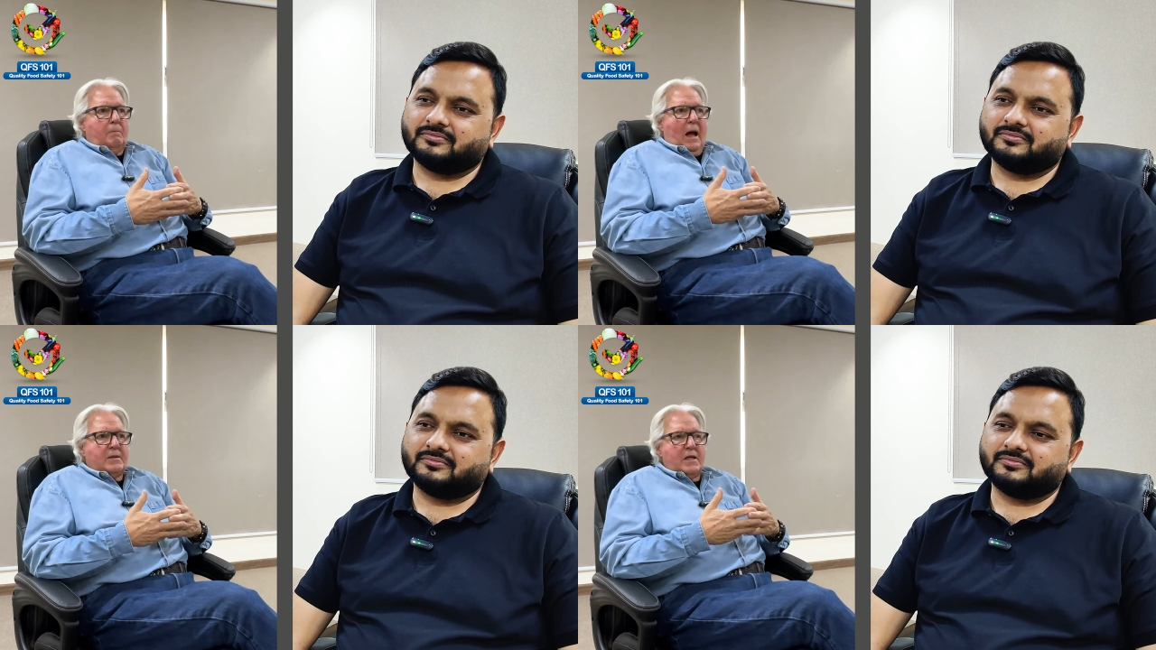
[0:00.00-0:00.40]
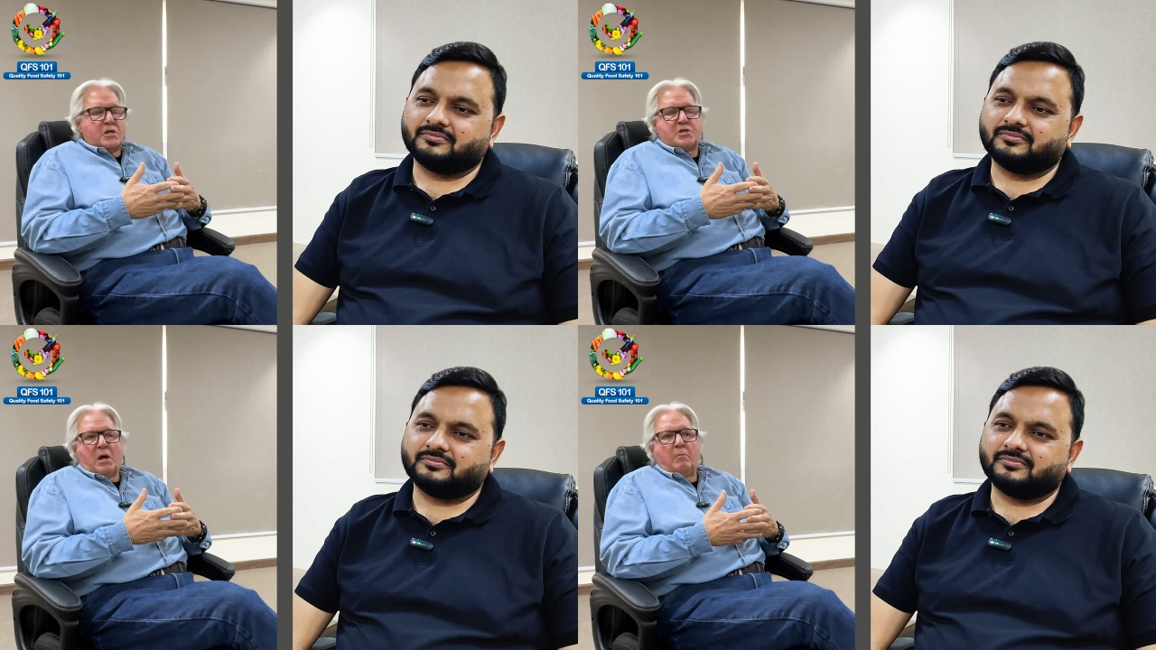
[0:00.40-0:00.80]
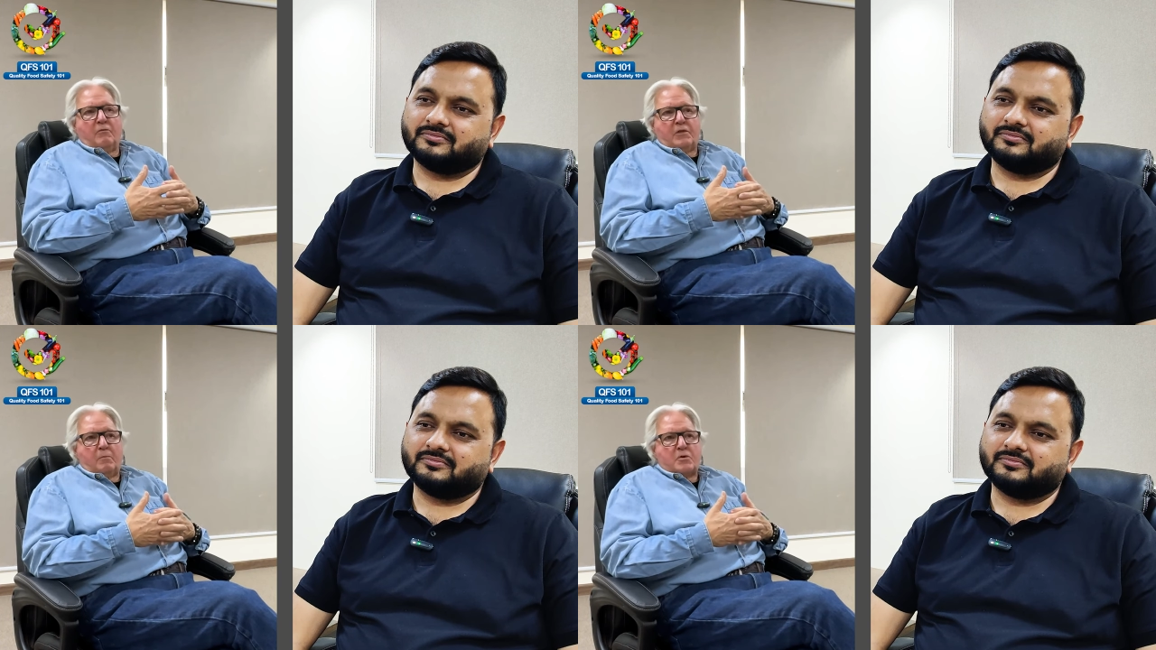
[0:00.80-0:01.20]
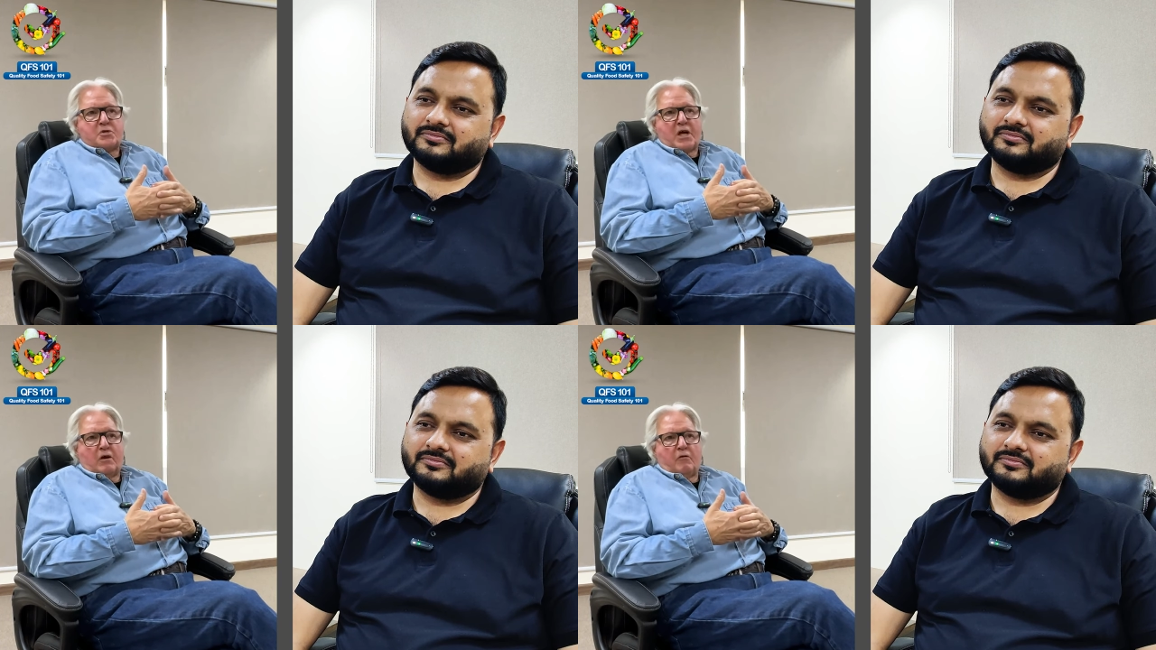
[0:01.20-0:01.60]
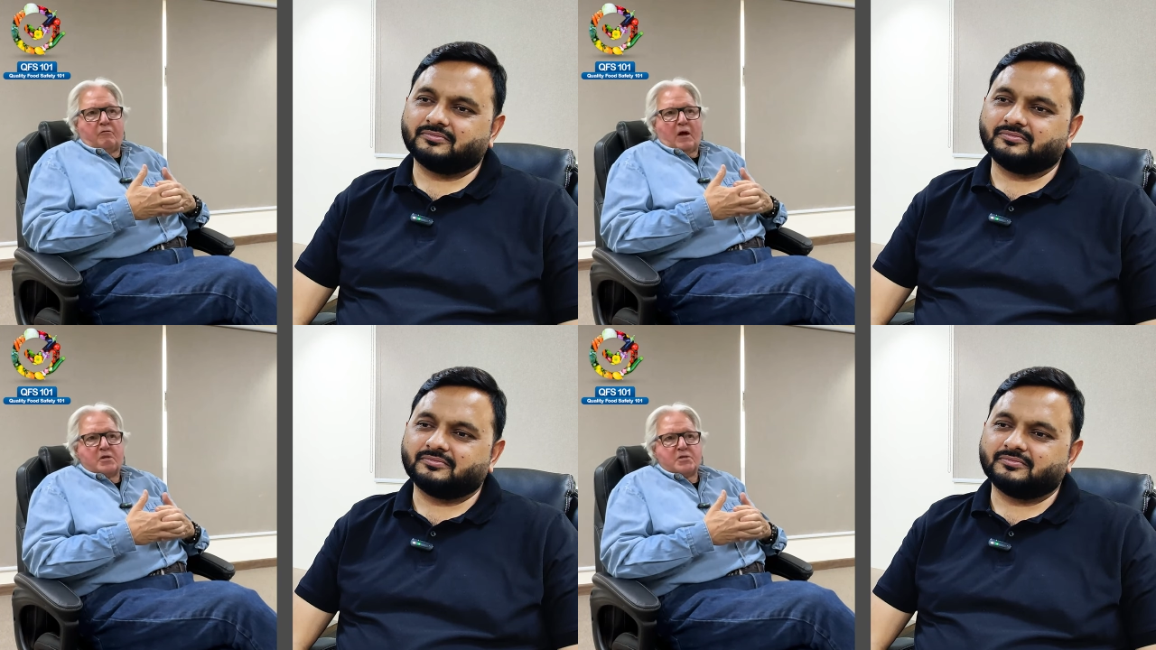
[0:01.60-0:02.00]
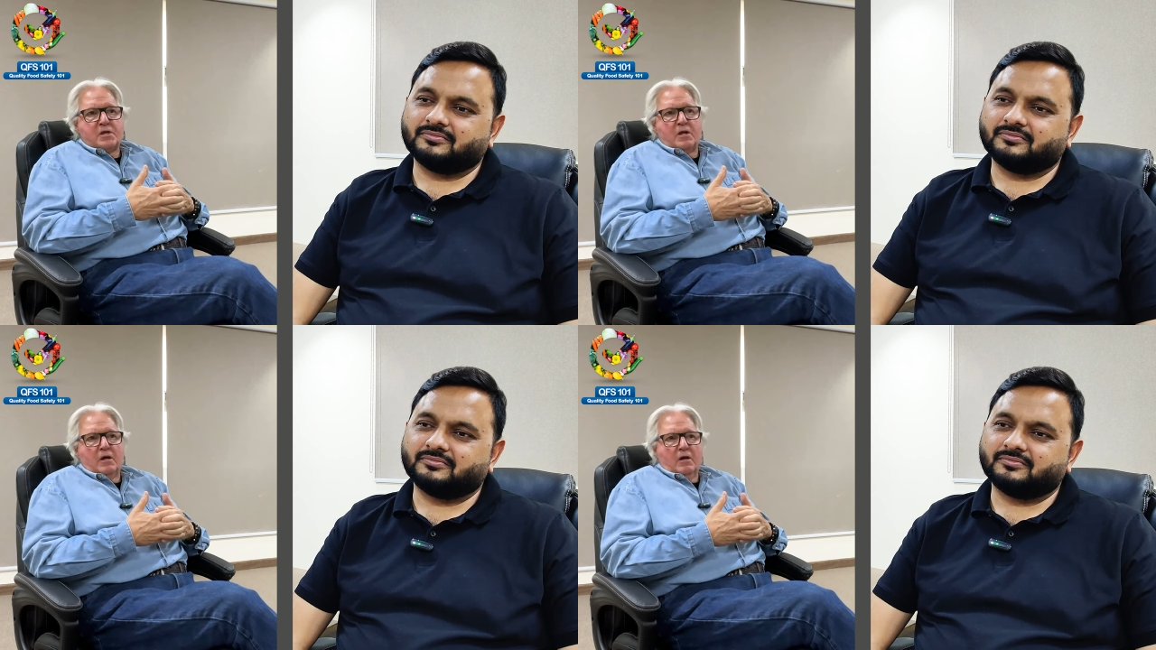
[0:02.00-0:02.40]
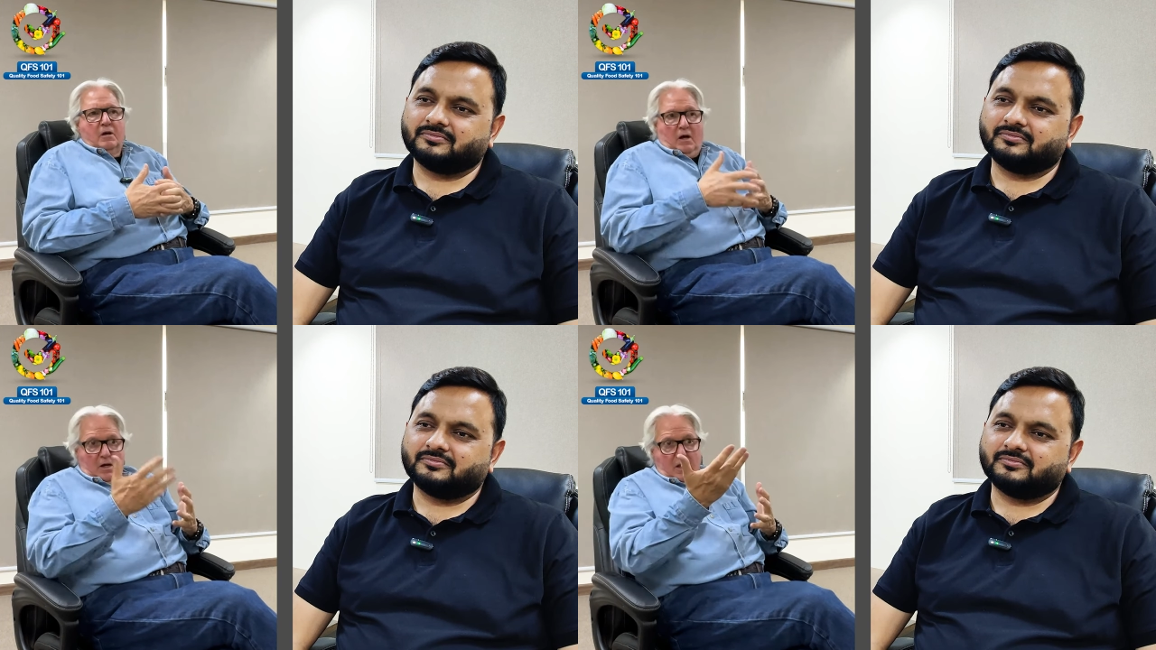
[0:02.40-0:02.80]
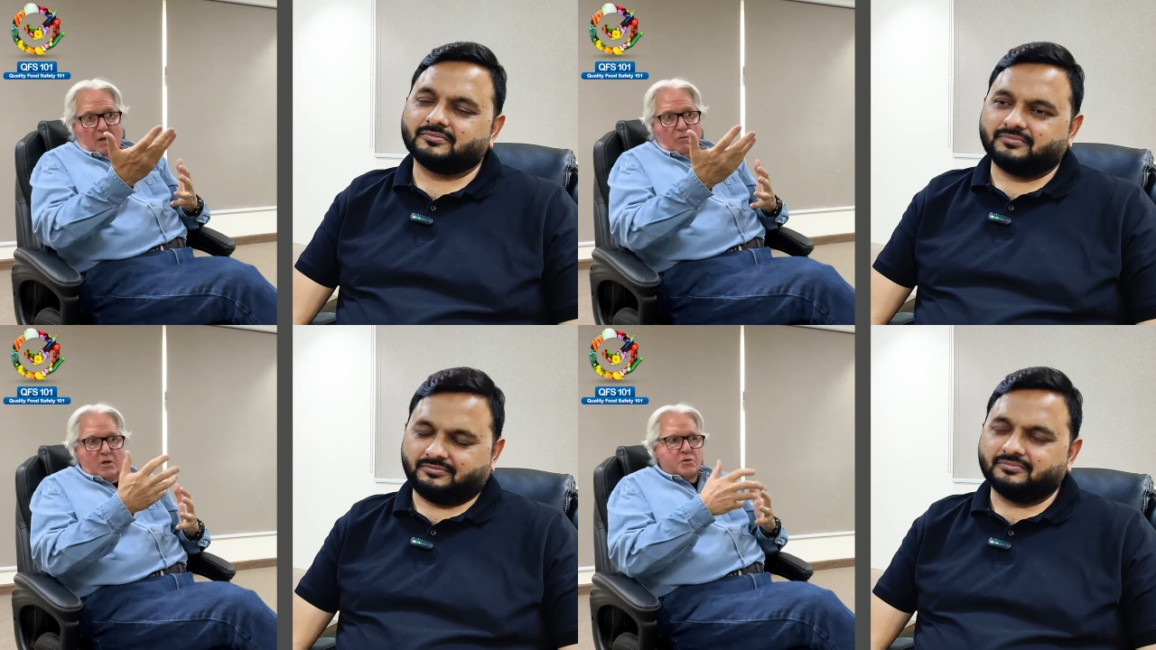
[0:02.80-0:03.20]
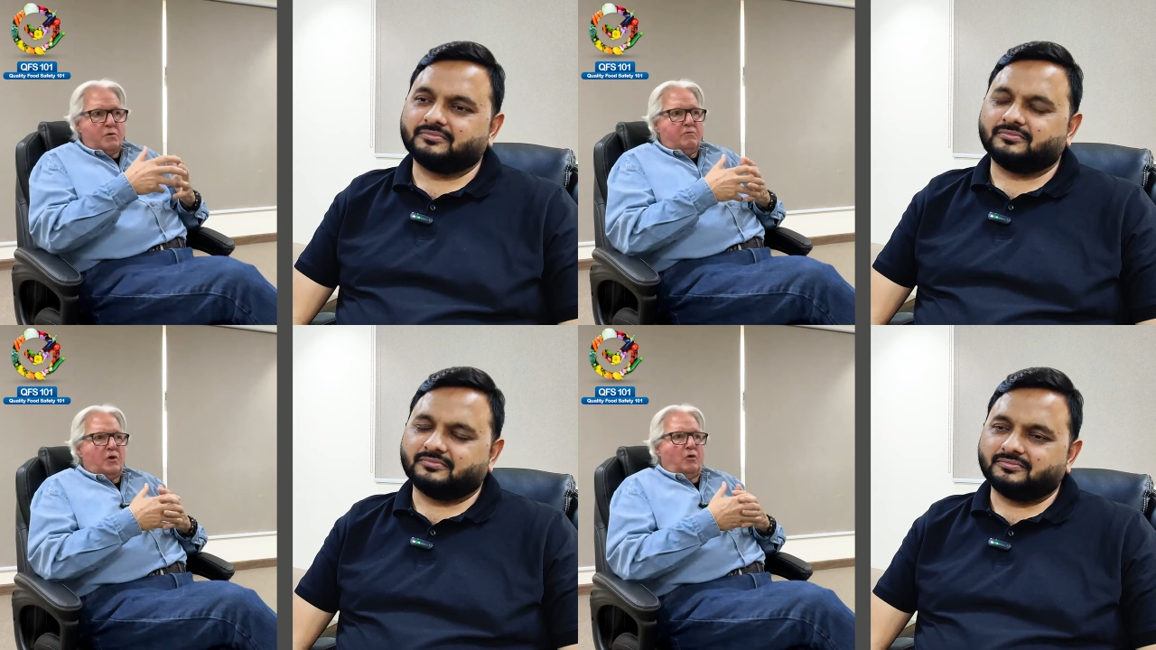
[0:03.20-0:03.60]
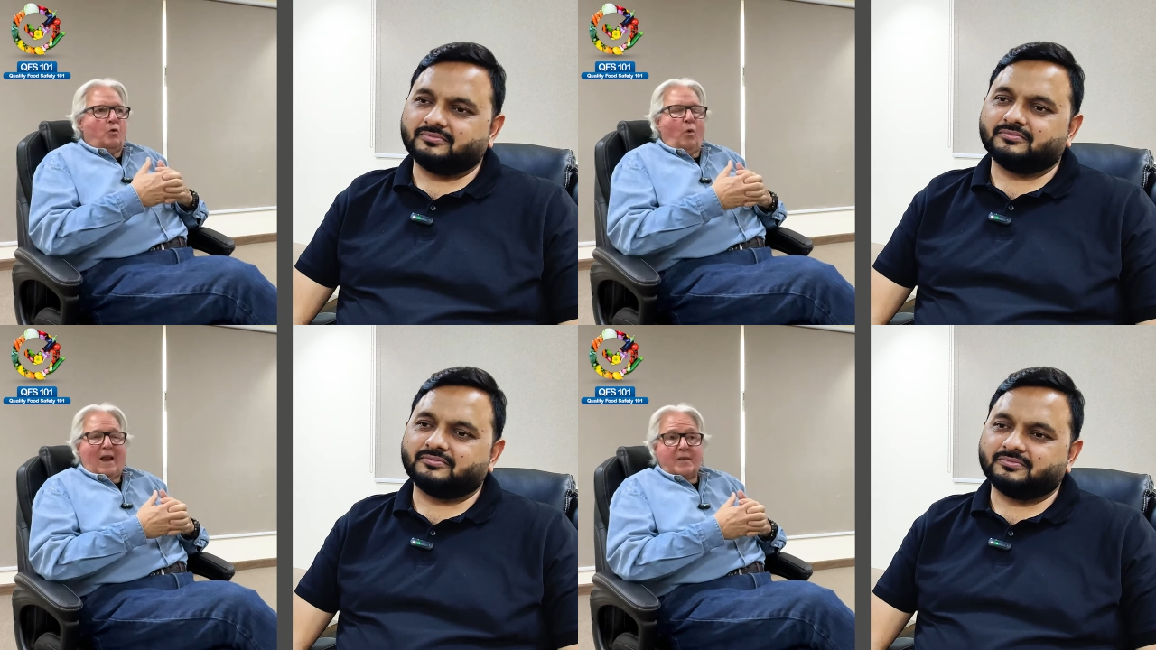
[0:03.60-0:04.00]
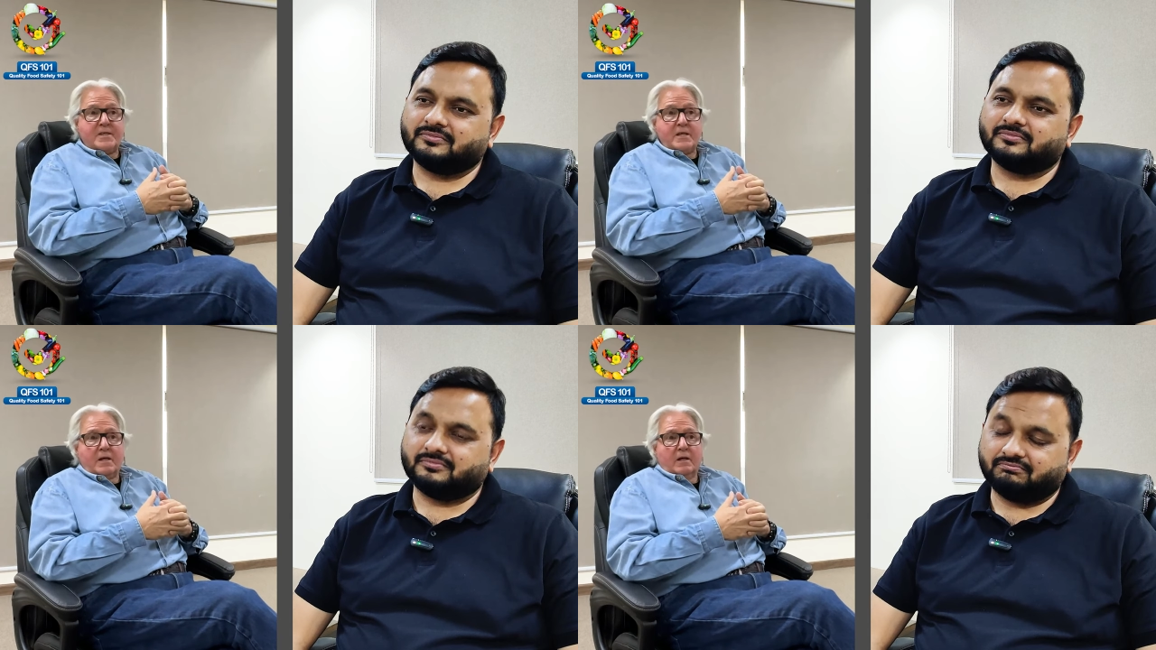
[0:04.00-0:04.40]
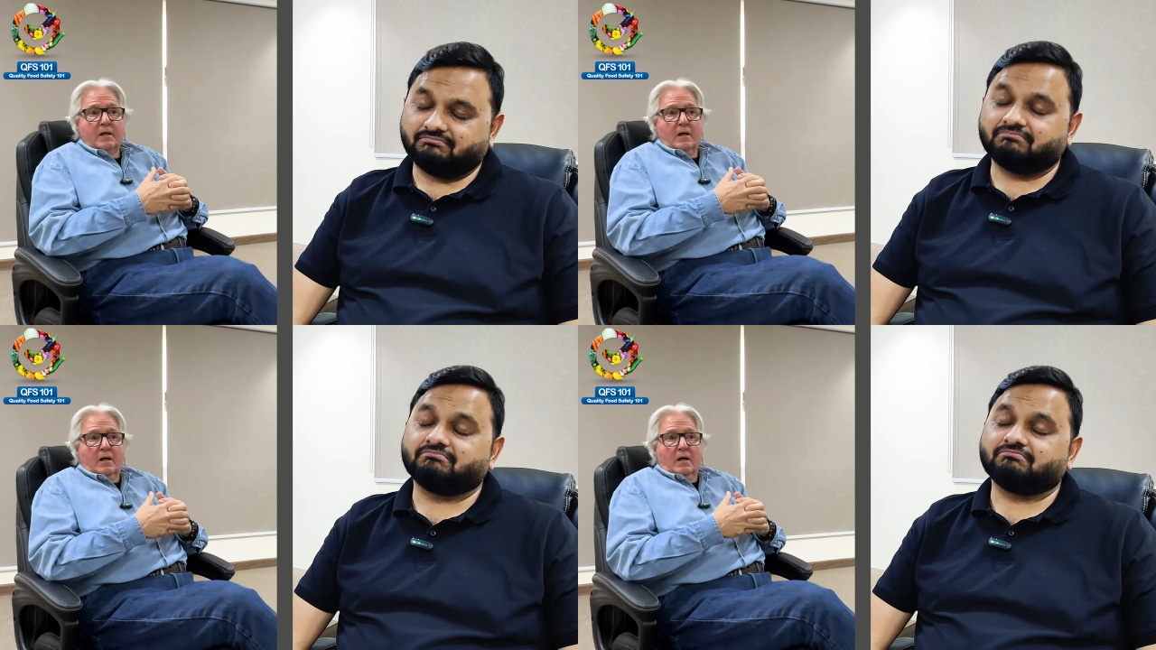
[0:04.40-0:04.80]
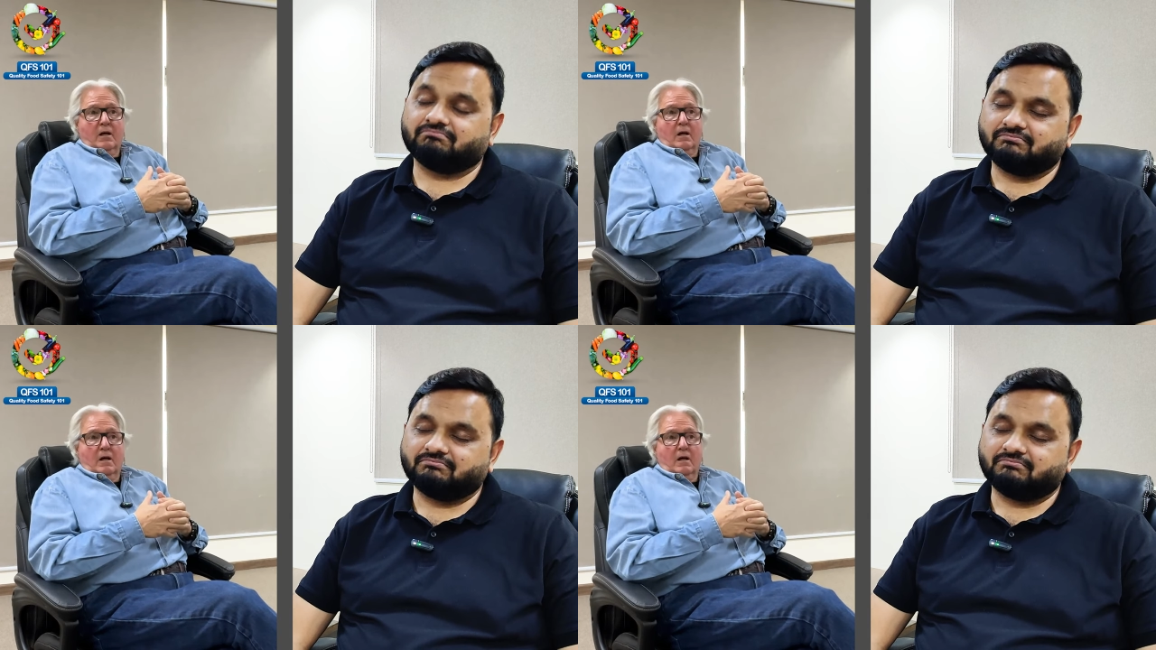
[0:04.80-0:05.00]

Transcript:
Speaker 1: I think some of them are sacrificing, again, as we've talked, quality mm.